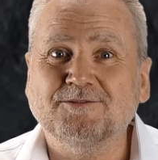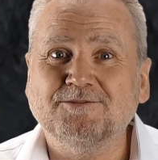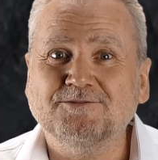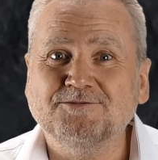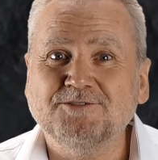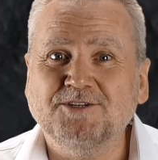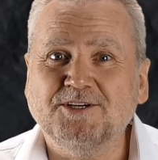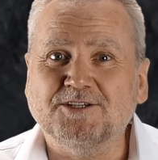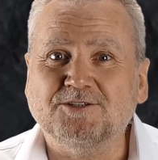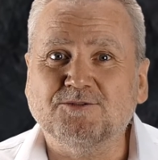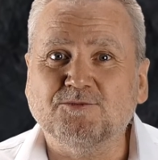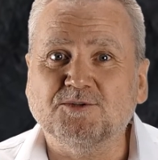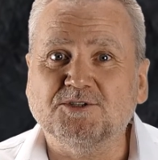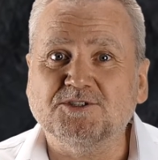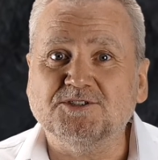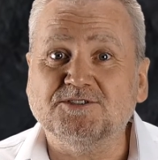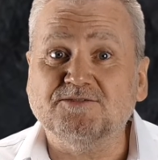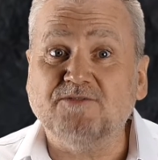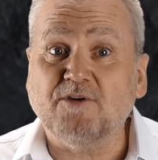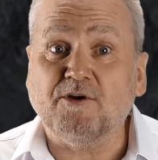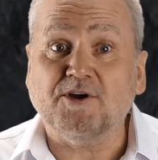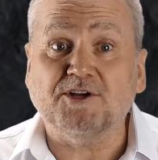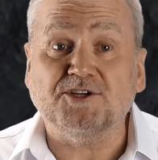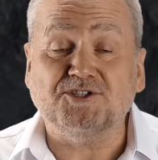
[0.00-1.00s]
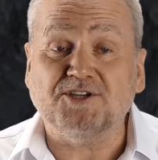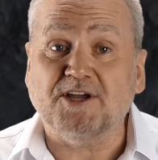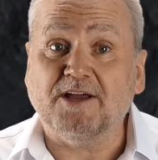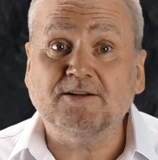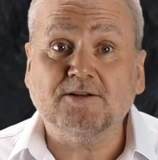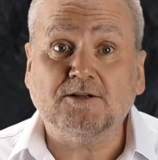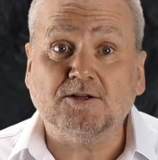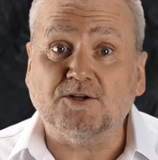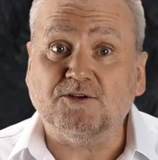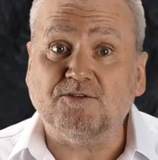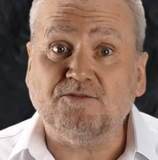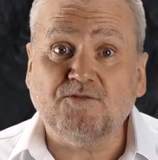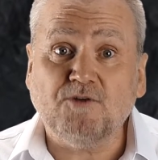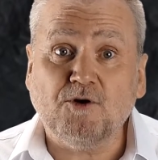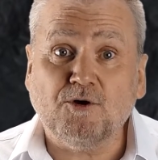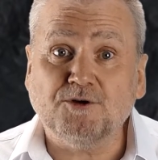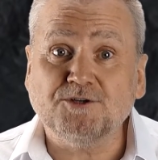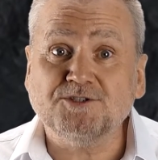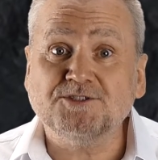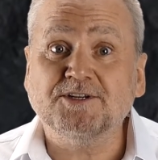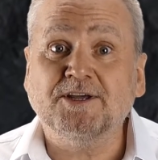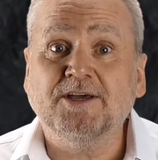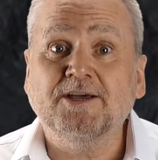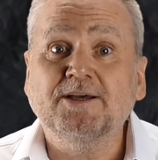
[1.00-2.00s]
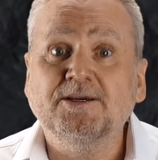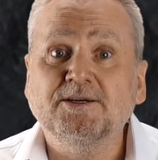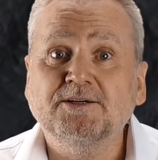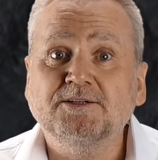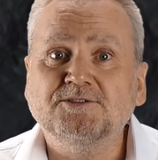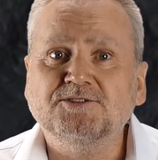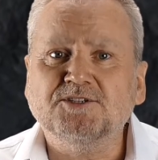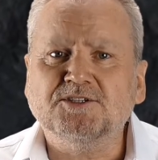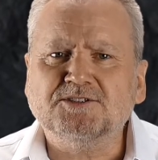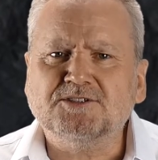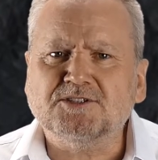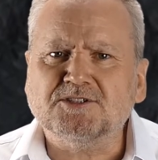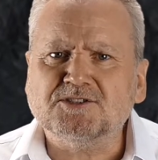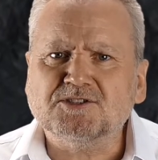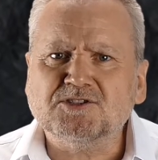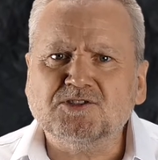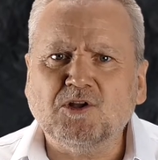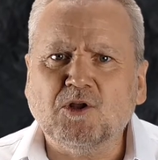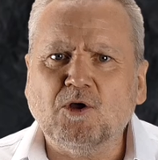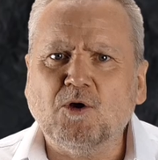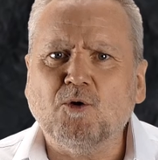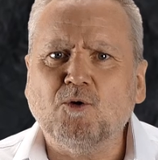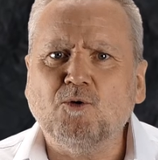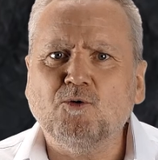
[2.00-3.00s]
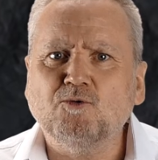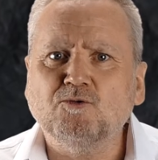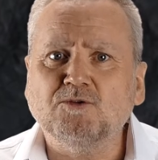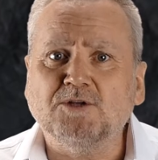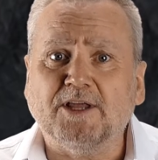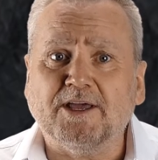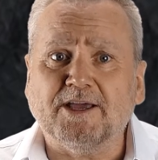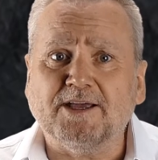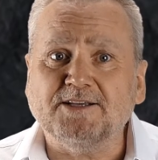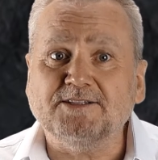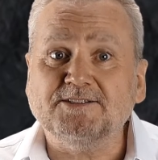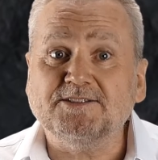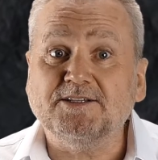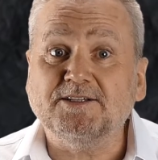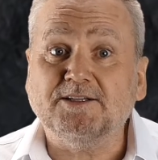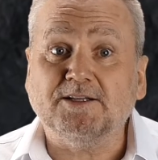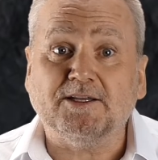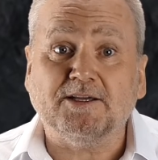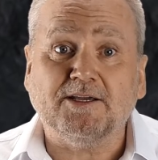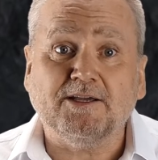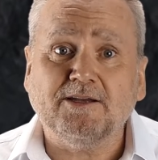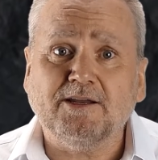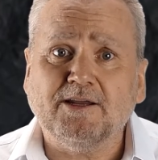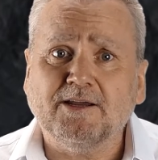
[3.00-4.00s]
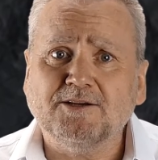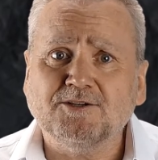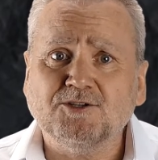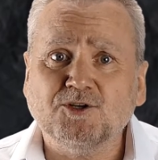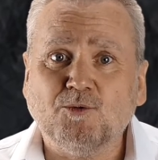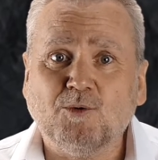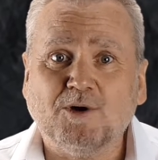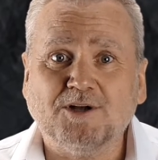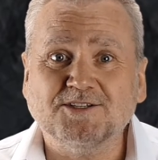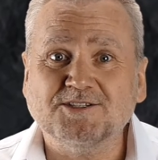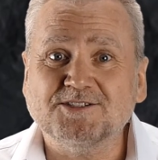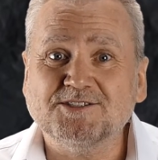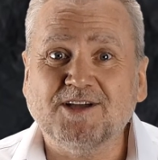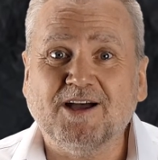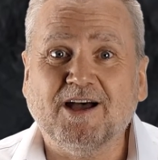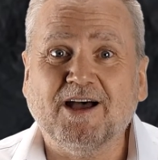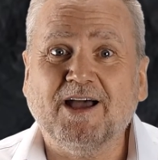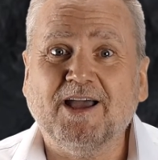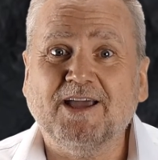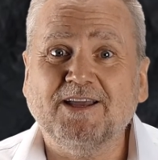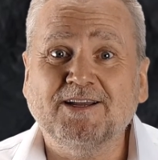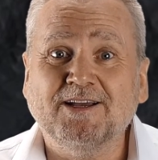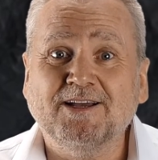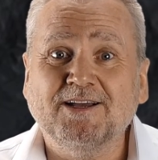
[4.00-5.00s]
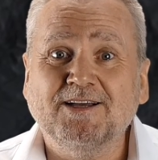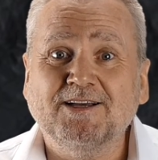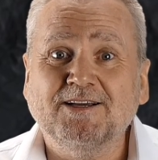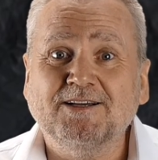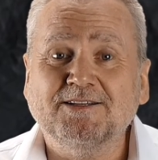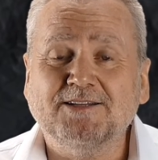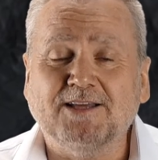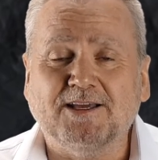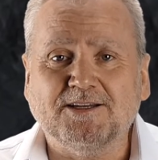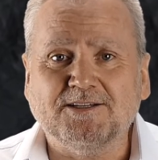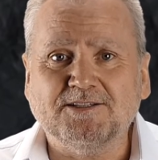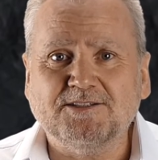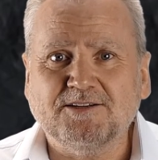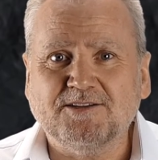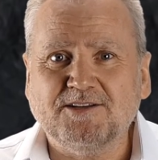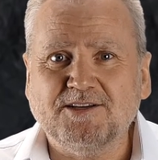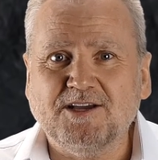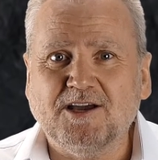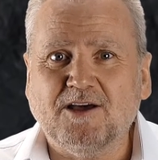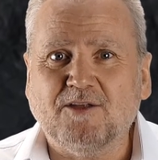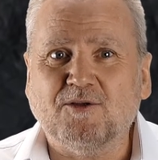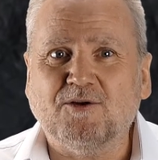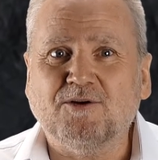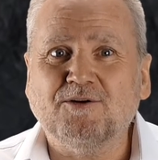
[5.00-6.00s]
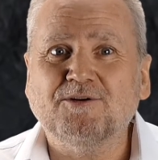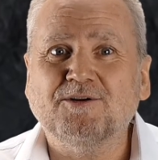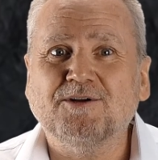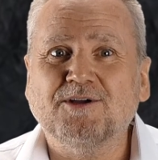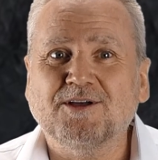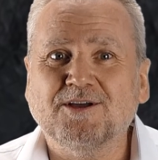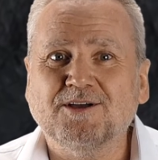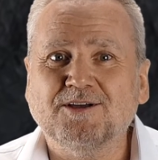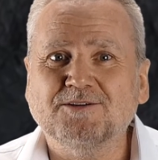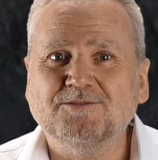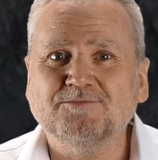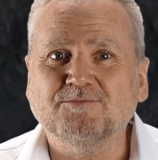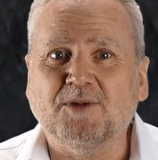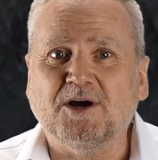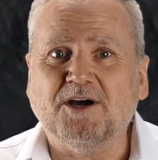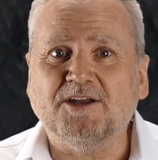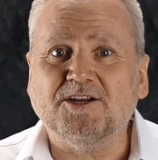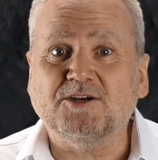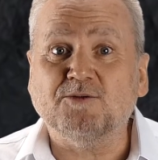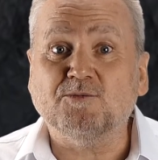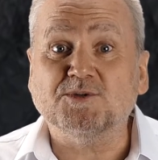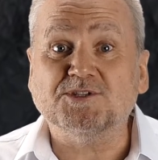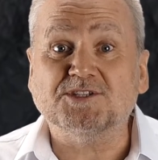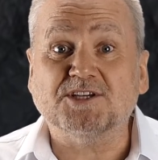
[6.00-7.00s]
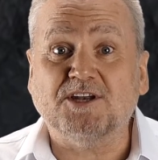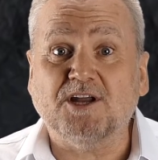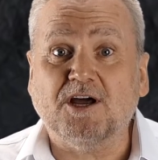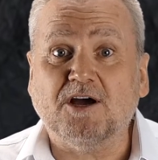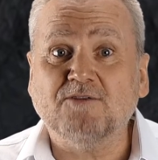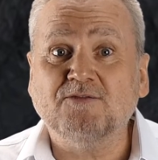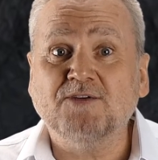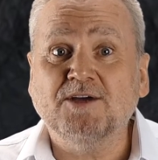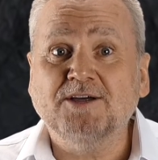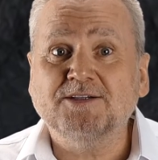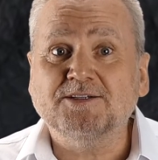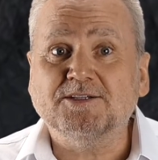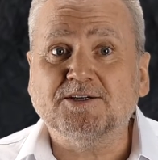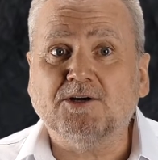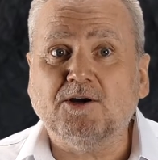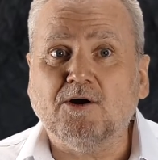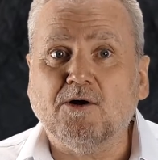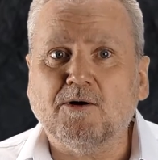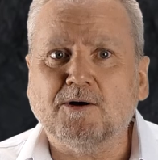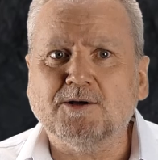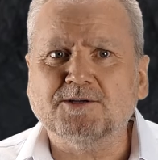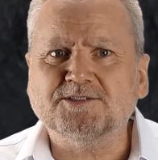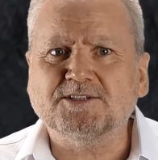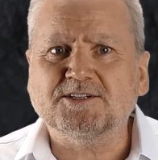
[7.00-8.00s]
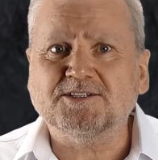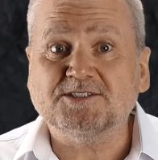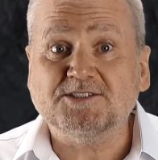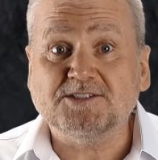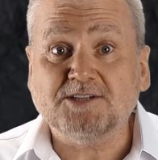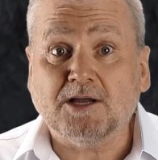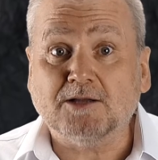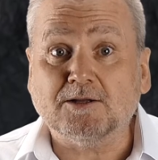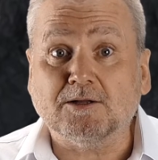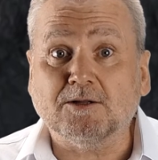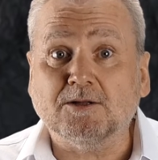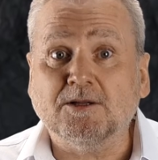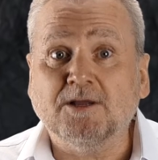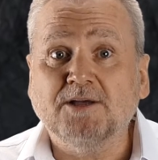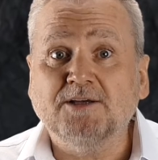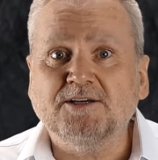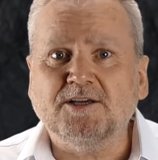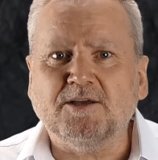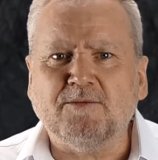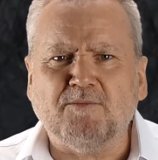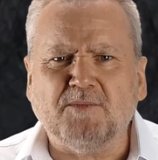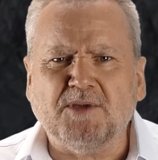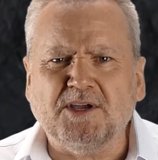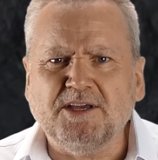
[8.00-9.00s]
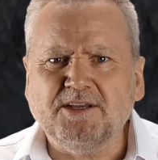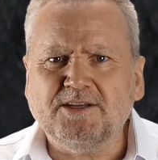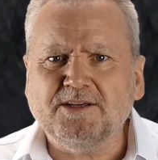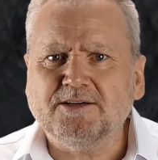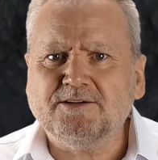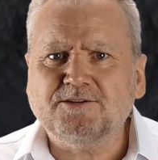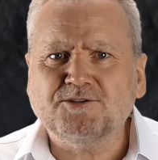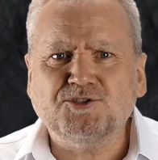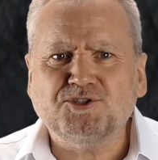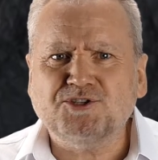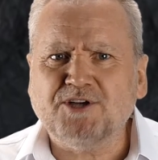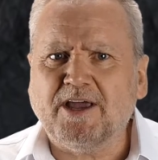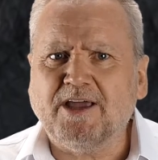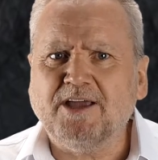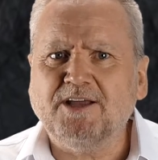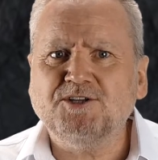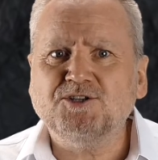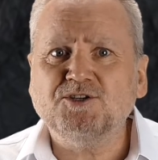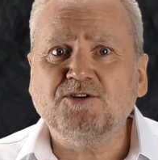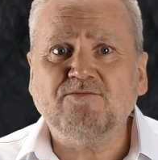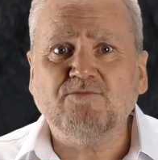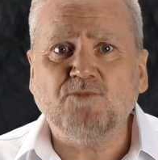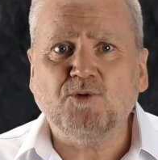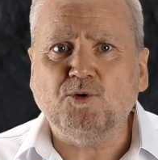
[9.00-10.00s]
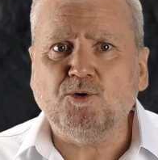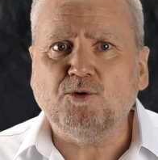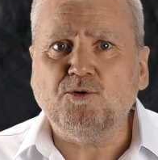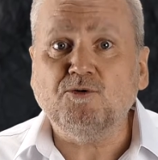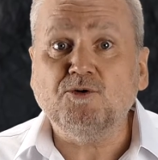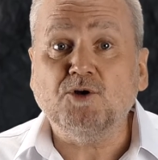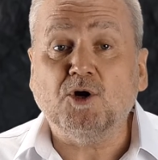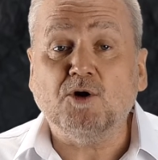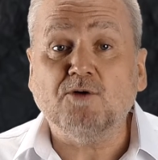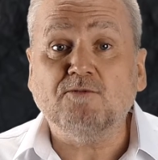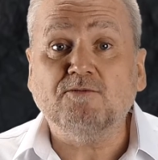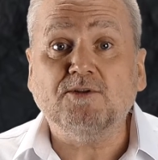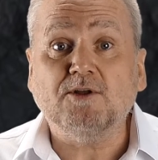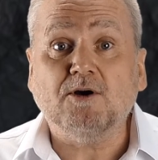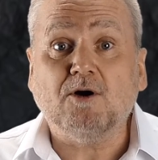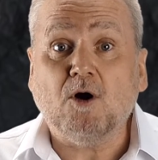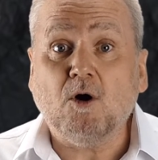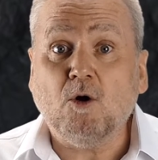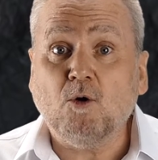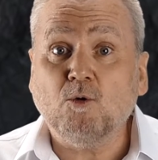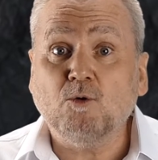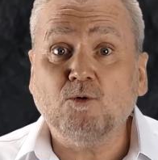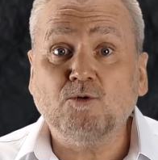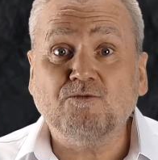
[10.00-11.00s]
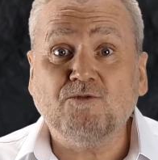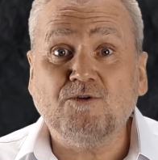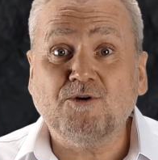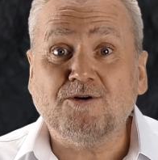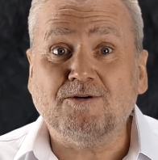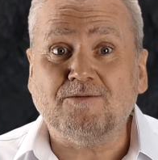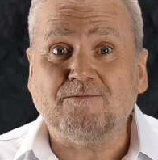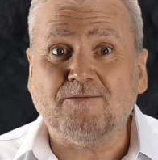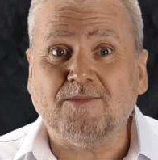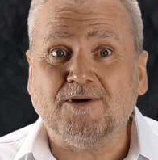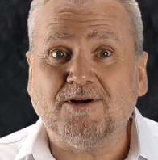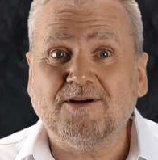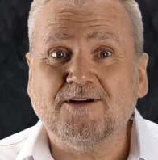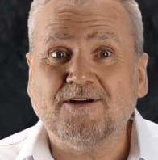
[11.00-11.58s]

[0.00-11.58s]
It was very gentle at first, just a slow, lazy leaning to one side, then to the other, but it was enough to cause a subtle, immediate change of mood over the whole room.